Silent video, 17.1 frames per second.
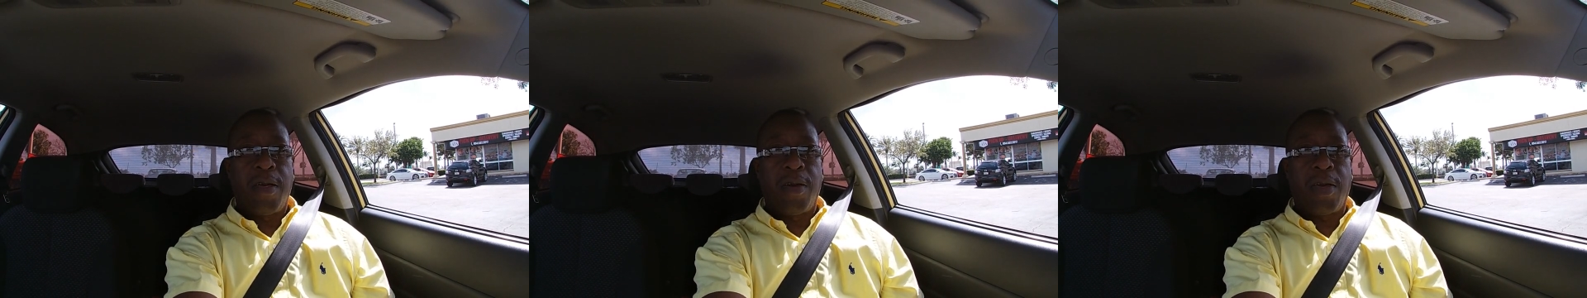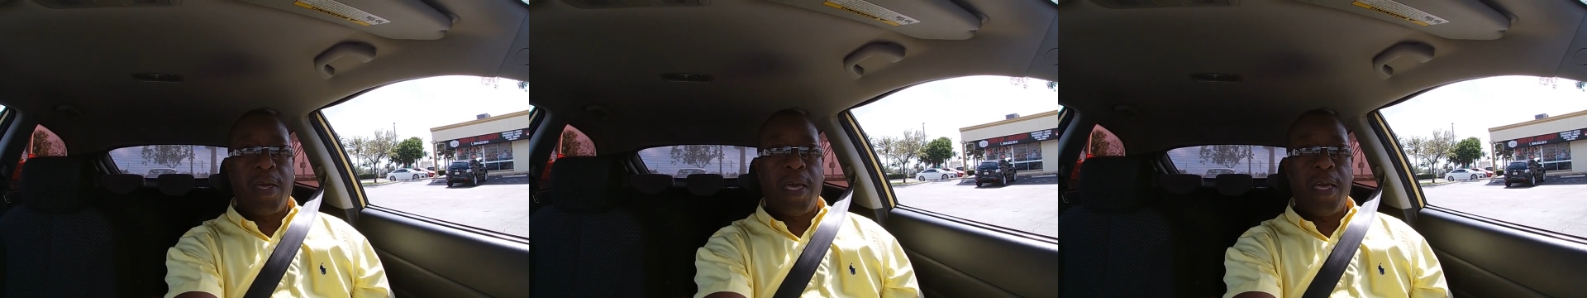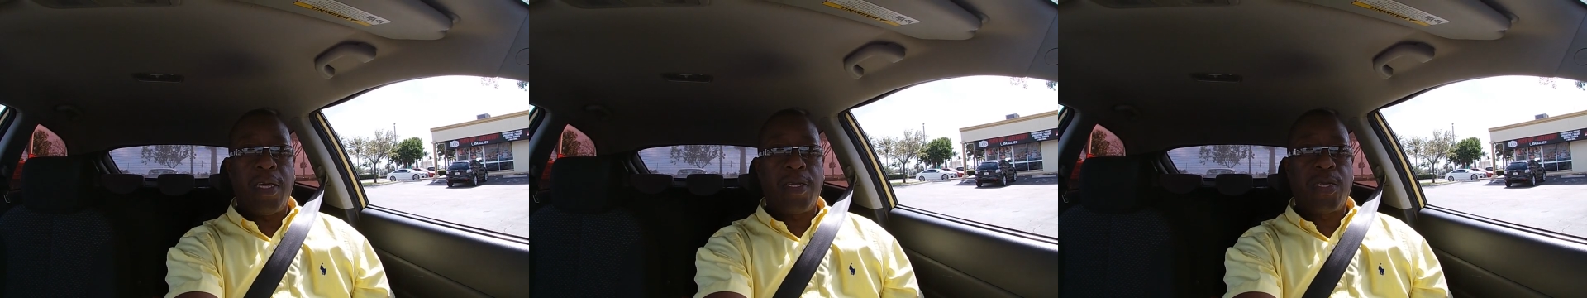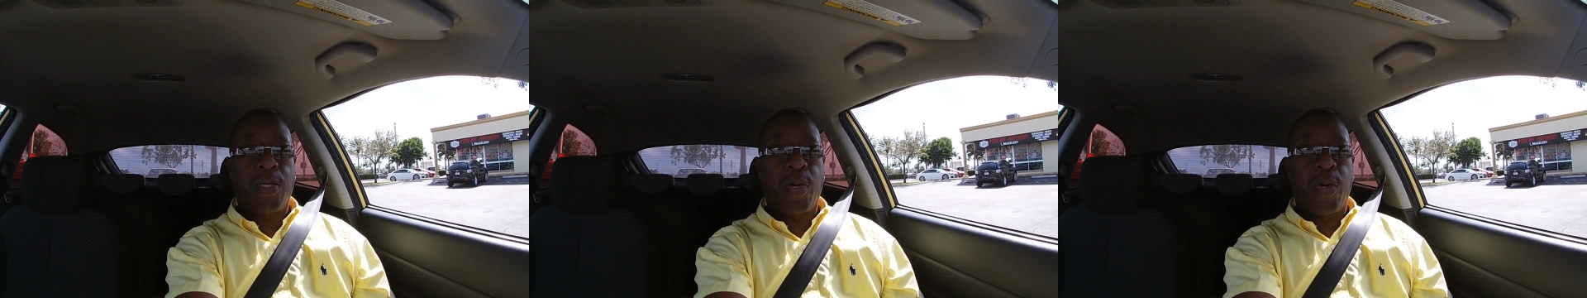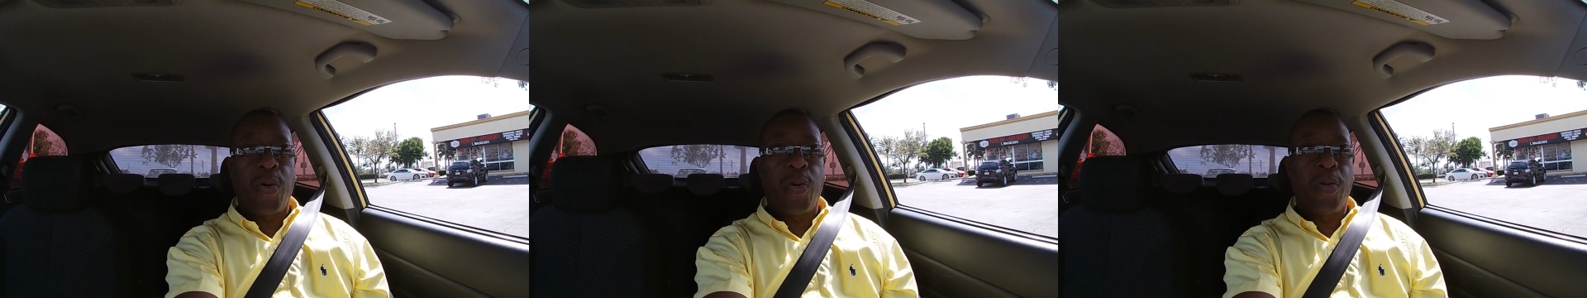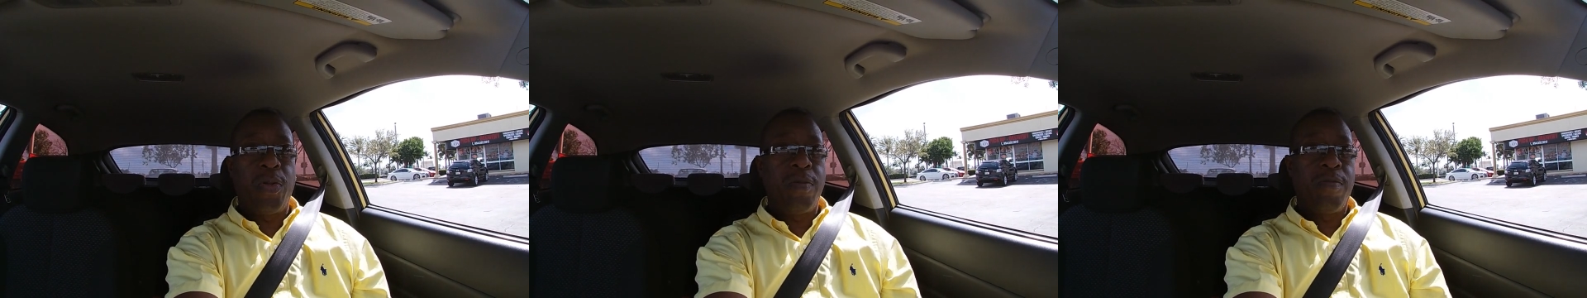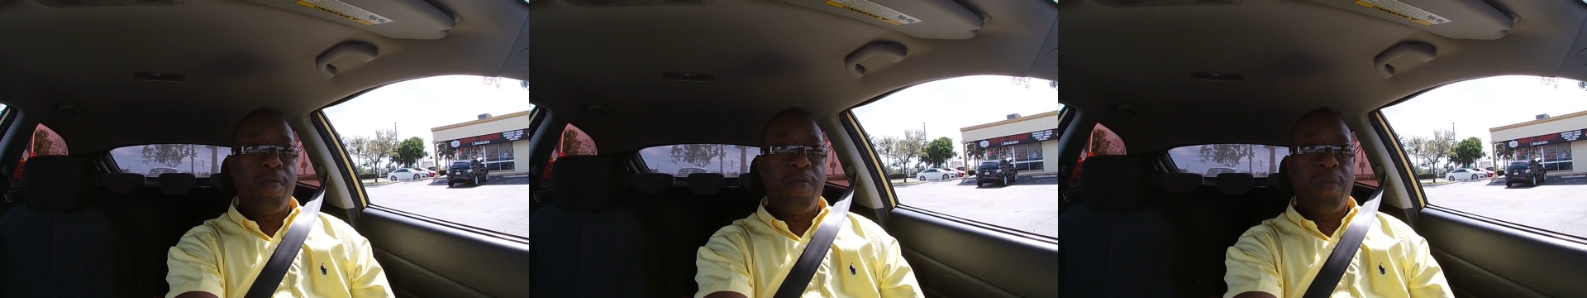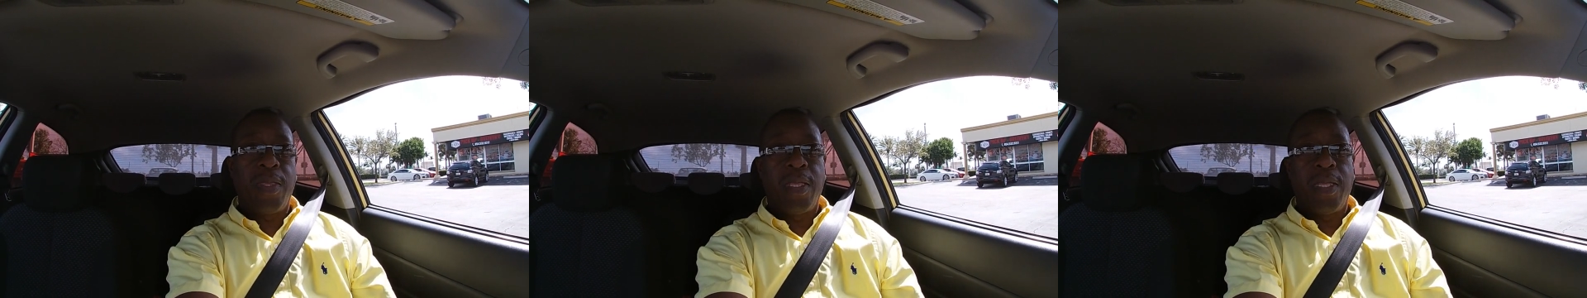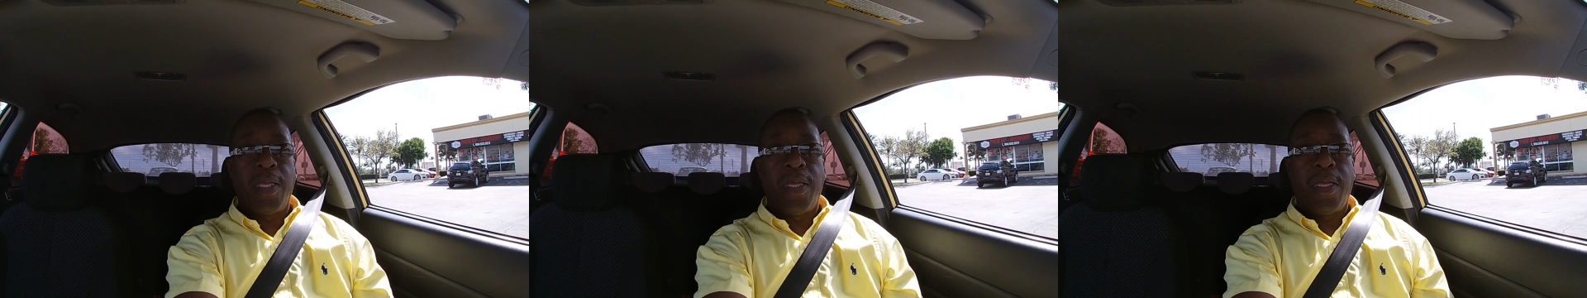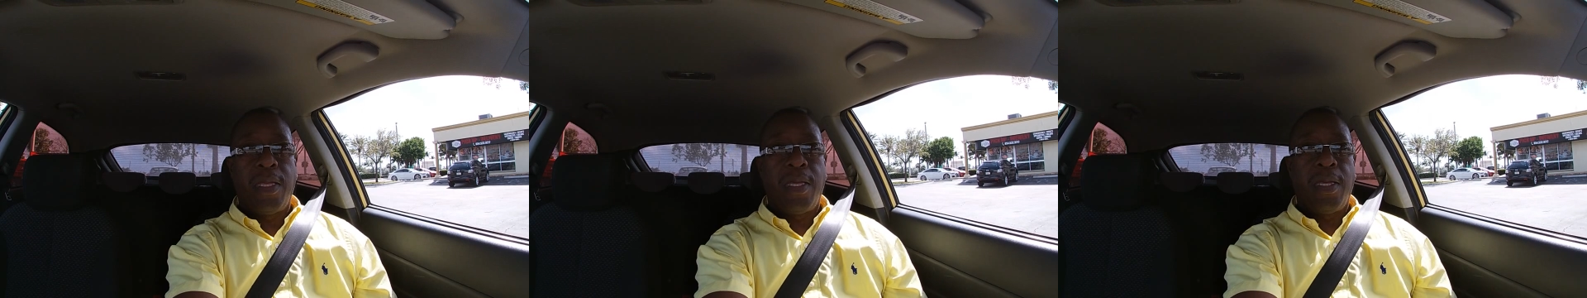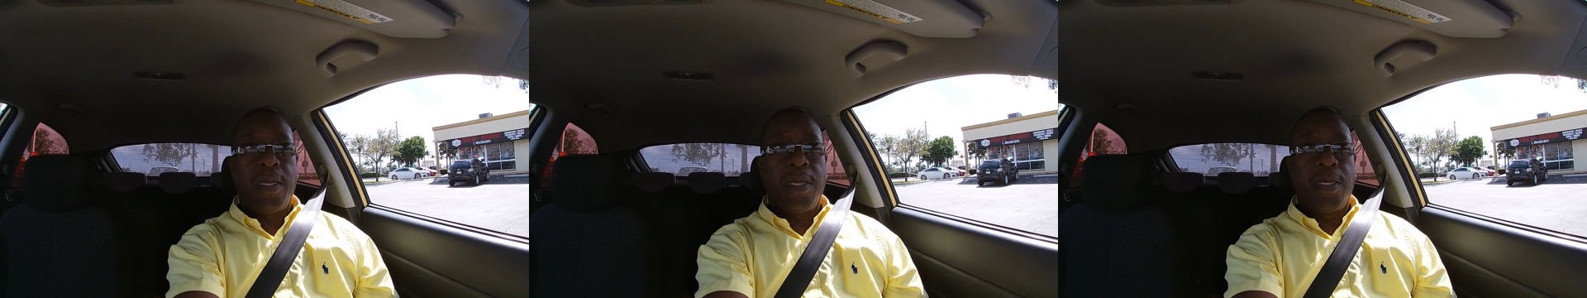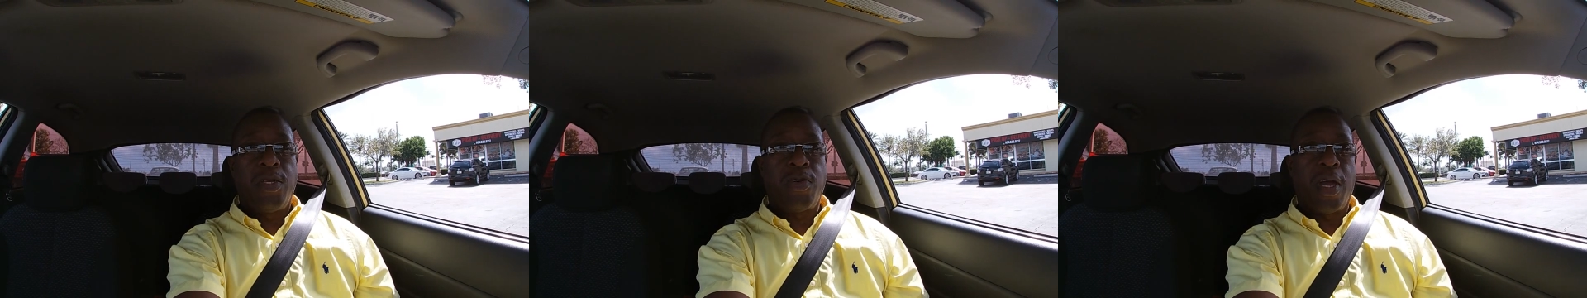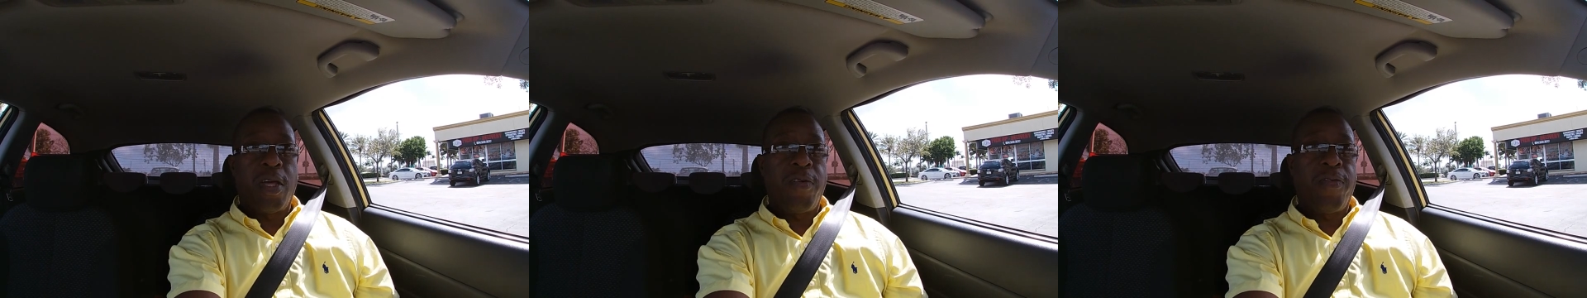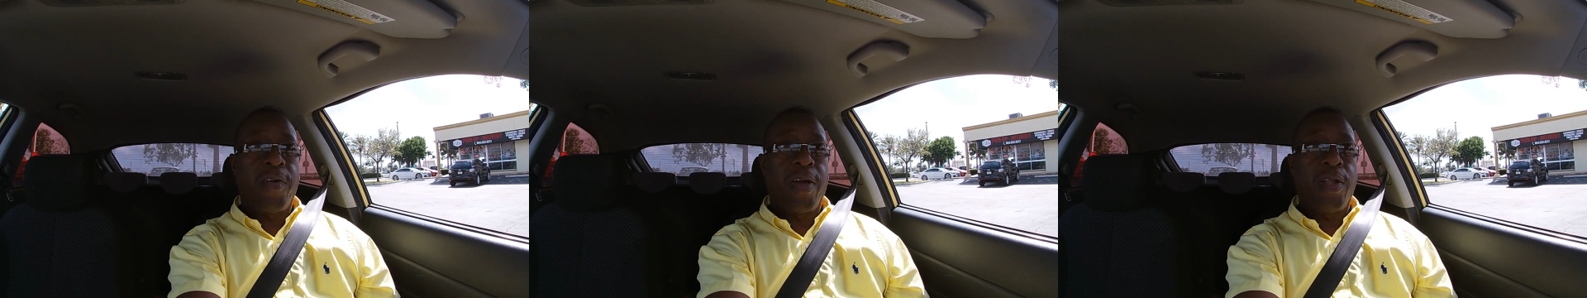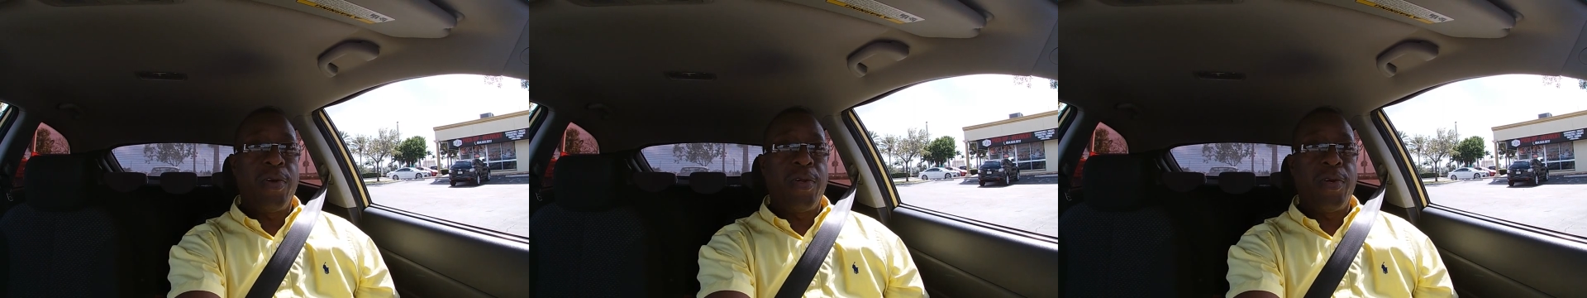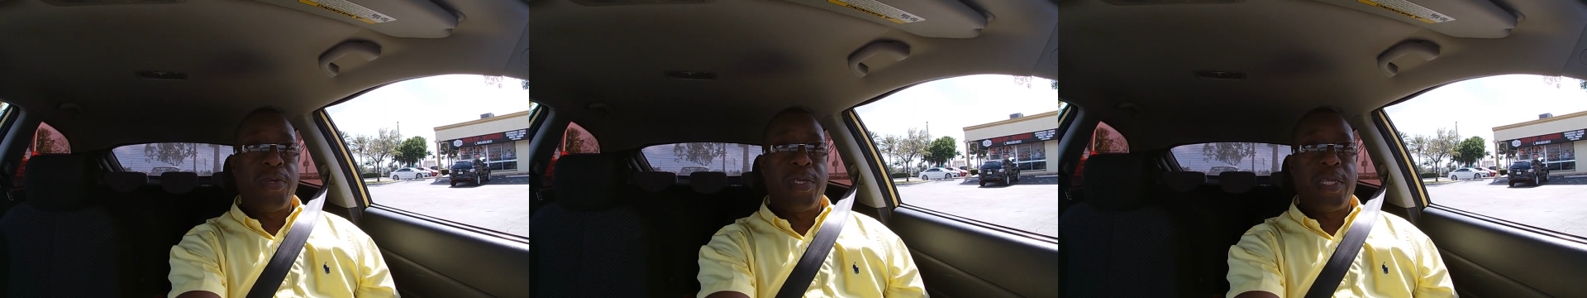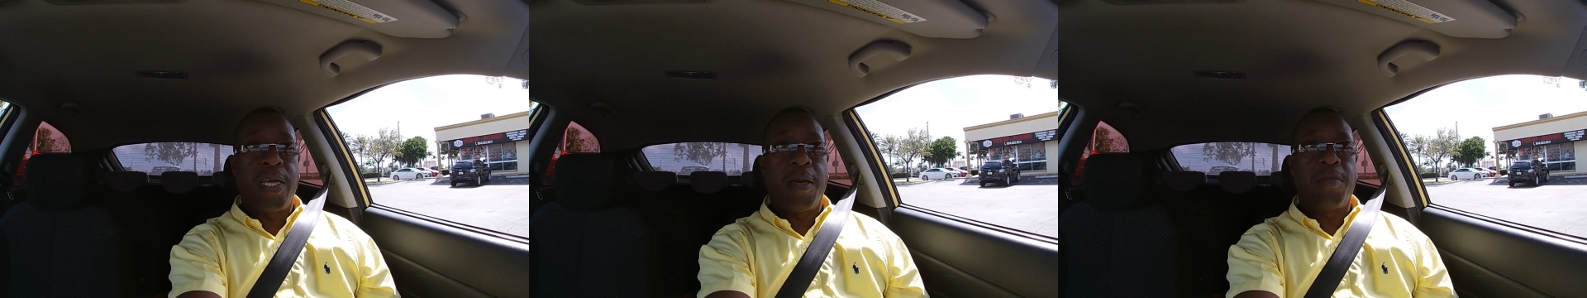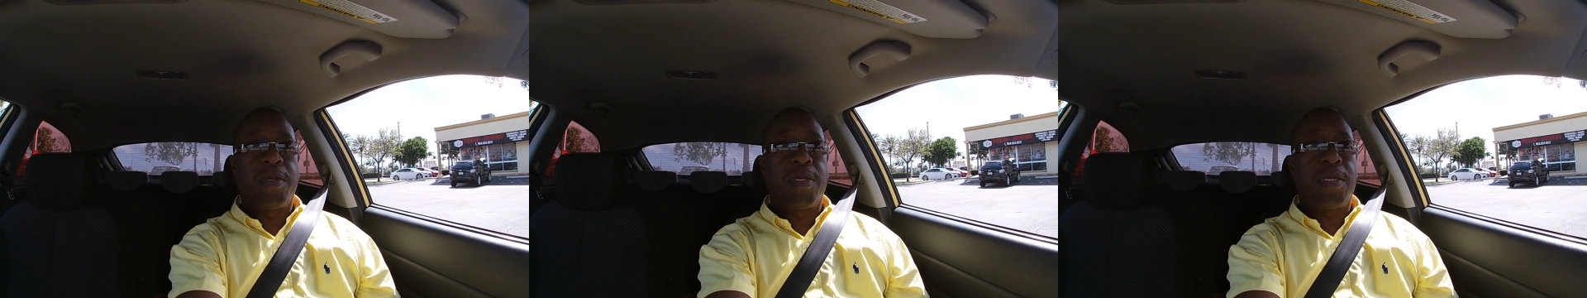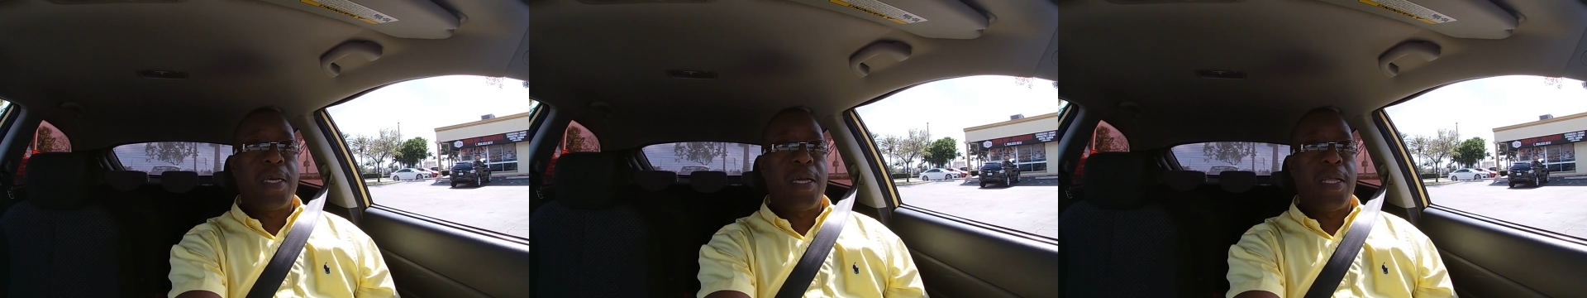Okay, so try to follow those tips